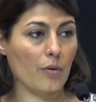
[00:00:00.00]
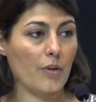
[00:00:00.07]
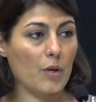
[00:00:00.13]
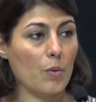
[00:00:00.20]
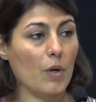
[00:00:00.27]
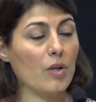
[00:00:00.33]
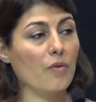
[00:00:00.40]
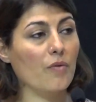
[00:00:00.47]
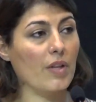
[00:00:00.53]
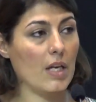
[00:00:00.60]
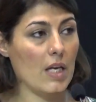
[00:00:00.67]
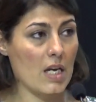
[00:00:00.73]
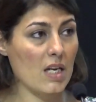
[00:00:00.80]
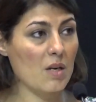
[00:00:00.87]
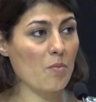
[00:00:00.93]
the one of
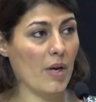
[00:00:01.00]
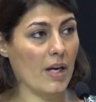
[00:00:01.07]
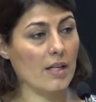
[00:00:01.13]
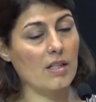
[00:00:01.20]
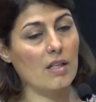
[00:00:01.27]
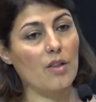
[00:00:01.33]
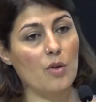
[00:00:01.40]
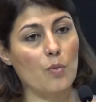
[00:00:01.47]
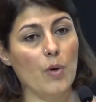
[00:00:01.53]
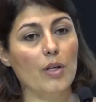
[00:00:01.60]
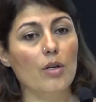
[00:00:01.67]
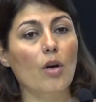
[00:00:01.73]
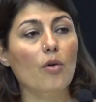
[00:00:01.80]
the inmate and the one